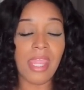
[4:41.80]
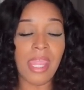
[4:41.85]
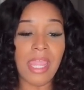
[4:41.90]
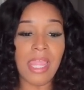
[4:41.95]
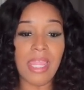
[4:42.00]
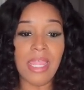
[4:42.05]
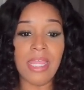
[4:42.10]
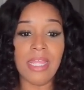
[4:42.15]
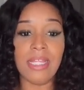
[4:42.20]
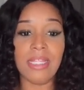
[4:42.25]

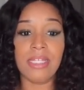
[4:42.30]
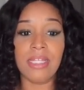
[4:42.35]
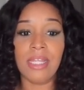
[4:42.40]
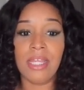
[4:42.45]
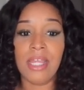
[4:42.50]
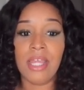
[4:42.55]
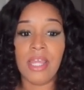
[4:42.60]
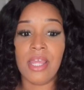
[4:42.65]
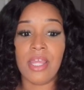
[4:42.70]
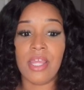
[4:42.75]
and
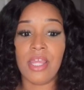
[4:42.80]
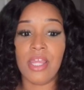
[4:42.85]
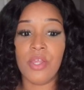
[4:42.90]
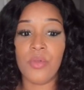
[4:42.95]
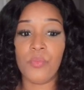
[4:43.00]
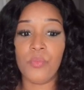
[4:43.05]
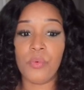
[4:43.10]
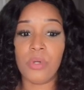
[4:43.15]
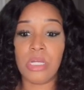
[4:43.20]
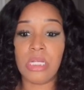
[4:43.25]

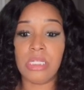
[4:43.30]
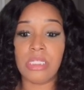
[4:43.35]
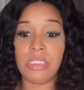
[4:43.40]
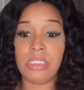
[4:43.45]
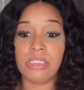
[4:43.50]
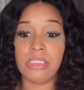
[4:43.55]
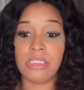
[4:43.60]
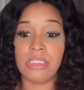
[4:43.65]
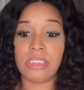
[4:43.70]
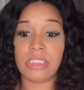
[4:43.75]
it
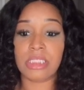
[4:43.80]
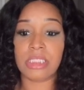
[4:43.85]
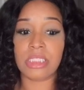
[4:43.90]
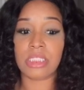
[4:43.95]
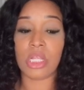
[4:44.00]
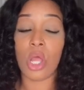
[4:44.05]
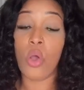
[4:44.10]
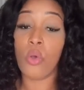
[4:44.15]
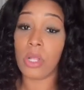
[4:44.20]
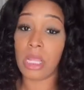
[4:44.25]

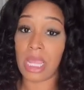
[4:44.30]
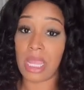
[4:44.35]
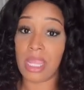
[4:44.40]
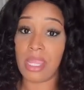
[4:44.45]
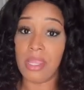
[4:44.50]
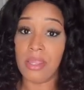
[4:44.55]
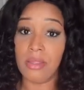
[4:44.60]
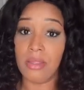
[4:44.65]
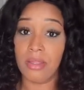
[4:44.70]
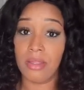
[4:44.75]
was
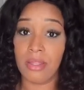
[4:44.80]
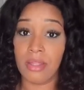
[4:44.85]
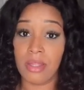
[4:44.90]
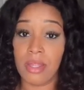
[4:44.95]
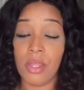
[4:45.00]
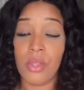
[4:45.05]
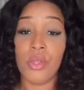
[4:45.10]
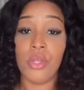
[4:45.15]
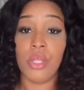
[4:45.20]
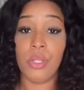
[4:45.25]
okay.
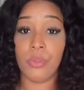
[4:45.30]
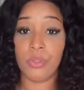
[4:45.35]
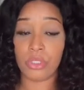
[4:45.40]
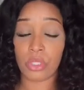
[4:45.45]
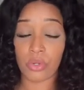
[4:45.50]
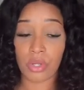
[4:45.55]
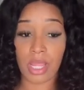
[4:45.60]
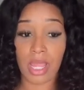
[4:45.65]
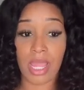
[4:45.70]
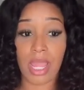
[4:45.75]
It was
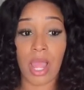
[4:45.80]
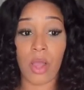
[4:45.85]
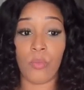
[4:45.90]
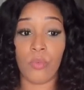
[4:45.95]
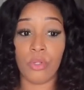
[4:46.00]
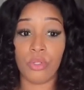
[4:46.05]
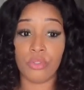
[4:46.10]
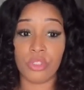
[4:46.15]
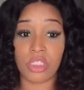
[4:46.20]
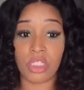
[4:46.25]
okay. I
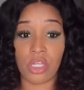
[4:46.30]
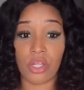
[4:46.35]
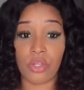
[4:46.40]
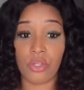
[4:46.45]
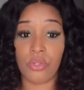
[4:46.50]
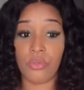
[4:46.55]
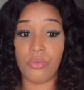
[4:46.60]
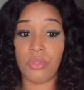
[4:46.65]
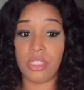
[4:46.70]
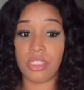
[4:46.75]
will tell
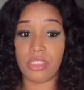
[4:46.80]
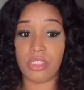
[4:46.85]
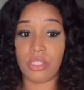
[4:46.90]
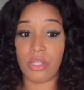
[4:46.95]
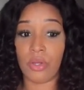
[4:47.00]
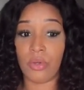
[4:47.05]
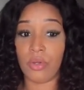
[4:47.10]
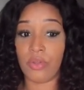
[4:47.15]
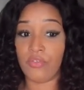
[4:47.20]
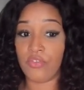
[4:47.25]
you this
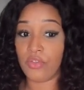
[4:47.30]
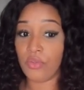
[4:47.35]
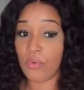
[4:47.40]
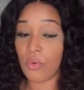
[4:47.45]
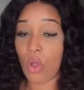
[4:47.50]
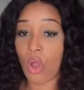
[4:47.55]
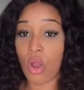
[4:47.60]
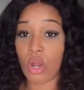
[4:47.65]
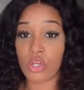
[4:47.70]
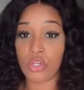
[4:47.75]
though, if you
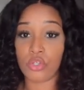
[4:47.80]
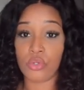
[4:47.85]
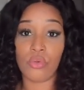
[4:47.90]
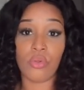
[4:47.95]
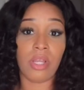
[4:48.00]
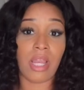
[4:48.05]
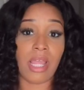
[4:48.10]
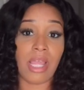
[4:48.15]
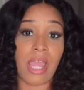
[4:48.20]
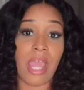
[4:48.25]
aren't
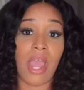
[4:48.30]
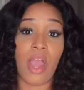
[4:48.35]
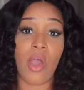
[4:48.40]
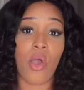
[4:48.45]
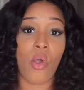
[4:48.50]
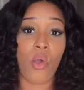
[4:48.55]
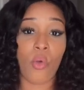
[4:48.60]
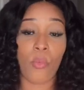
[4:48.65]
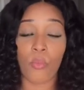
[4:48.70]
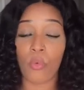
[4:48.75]
doing like
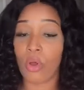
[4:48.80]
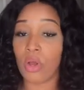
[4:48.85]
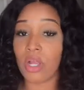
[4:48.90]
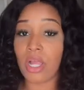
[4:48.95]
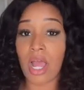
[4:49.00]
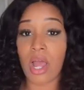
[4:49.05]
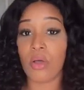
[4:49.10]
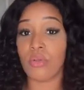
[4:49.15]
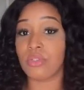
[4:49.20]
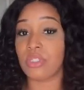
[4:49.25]
at-home
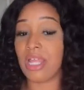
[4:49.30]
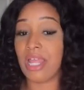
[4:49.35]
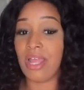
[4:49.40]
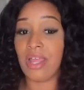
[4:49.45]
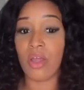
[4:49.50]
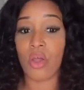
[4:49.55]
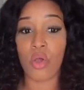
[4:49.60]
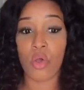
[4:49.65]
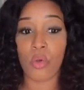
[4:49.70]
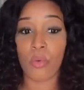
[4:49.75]
workouts,
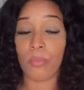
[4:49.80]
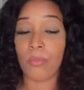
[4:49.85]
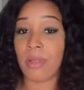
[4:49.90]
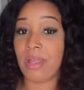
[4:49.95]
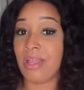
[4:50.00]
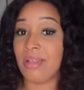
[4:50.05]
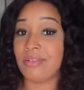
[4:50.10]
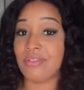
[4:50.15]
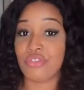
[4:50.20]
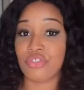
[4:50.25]
at-home
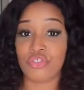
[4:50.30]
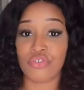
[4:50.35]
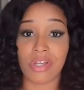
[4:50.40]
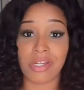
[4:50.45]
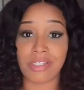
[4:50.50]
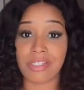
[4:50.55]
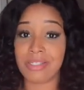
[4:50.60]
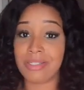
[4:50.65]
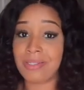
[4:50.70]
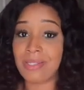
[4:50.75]

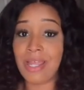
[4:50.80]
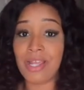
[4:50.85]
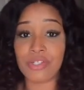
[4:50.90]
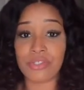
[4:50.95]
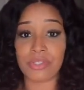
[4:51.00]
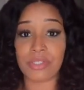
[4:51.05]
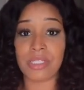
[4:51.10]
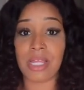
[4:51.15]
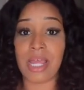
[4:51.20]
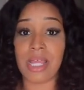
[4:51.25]
stretches,
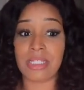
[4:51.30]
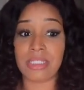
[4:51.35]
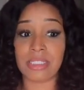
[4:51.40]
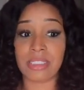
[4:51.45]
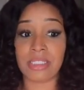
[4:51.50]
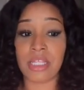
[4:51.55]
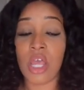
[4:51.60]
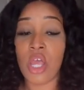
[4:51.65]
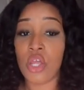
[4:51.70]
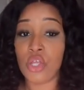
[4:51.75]

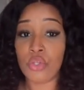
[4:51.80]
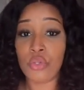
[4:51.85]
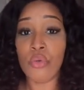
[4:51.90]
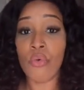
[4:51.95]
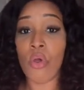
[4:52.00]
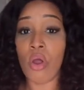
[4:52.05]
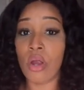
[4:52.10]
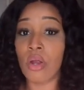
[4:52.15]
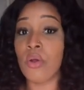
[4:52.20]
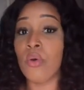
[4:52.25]
exercises,
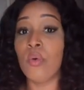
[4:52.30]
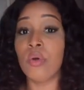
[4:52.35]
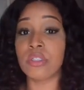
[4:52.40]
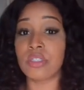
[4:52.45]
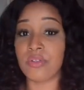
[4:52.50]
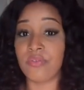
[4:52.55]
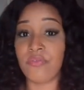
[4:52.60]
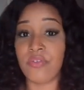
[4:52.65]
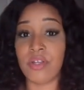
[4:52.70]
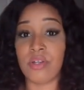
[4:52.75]
you are going
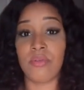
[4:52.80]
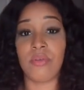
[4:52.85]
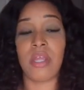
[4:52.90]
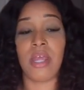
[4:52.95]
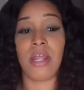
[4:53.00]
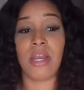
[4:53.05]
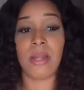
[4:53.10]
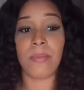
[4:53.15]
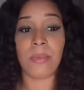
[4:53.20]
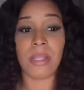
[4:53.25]
to feel
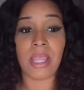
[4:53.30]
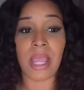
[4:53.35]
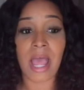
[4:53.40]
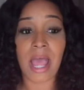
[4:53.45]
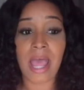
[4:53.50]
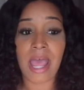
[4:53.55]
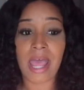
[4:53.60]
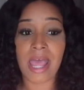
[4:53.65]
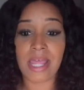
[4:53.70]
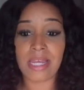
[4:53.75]
that. I mean,
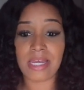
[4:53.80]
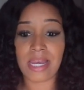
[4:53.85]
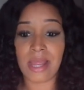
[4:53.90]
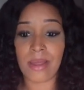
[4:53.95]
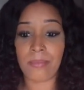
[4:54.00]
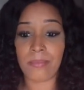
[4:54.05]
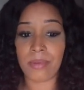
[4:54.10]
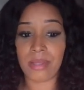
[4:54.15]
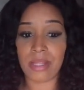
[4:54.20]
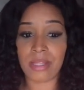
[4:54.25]
I'm
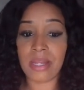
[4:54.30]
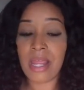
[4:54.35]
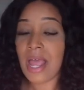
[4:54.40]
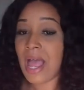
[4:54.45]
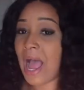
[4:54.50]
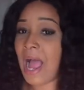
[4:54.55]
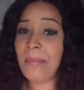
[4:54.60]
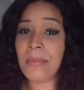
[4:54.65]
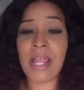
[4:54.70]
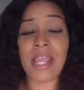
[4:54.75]

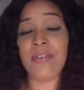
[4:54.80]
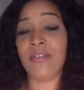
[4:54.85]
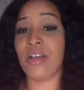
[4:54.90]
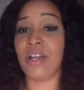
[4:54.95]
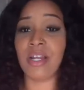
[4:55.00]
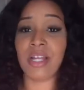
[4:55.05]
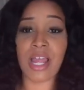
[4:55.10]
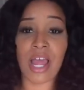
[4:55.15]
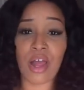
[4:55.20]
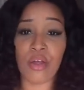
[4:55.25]
not even
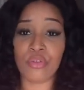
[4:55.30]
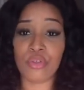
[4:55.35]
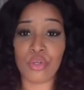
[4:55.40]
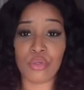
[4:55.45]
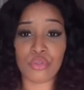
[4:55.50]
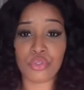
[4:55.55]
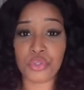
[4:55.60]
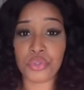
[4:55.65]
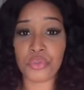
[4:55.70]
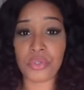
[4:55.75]
going to count
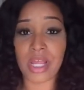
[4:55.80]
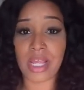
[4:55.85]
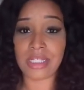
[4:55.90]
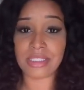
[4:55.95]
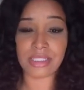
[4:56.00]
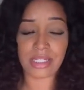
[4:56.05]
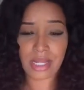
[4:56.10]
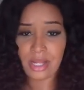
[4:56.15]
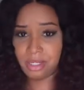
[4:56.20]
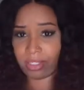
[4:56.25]
those 2
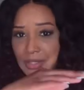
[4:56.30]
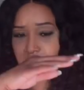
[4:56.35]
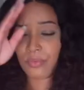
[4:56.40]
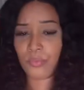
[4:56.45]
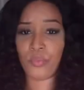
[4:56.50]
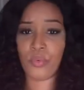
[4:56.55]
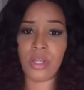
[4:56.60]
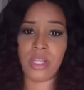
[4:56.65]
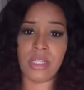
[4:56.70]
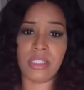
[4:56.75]
days that I
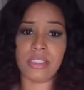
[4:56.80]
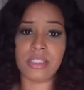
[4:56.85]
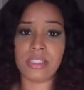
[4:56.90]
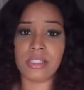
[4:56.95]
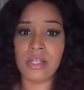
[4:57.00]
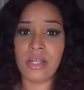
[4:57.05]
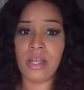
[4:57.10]
went